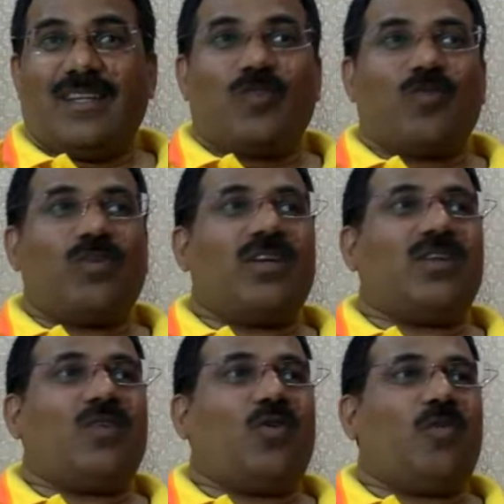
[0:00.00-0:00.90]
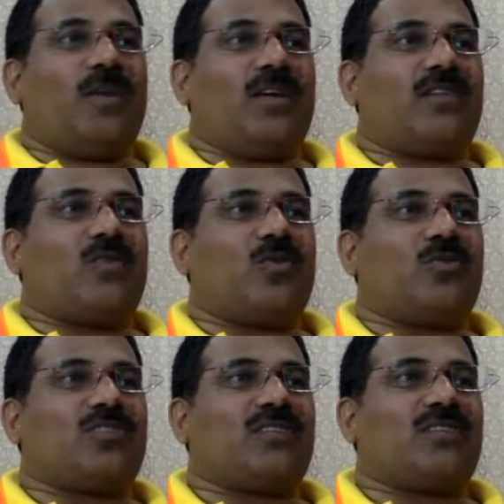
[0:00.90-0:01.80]
So we opened the
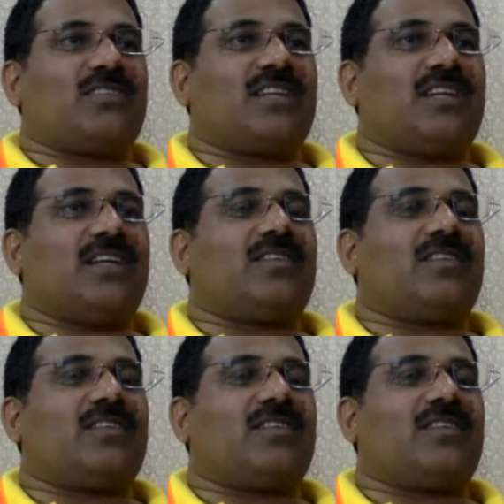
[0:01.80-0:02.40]
doors and we said,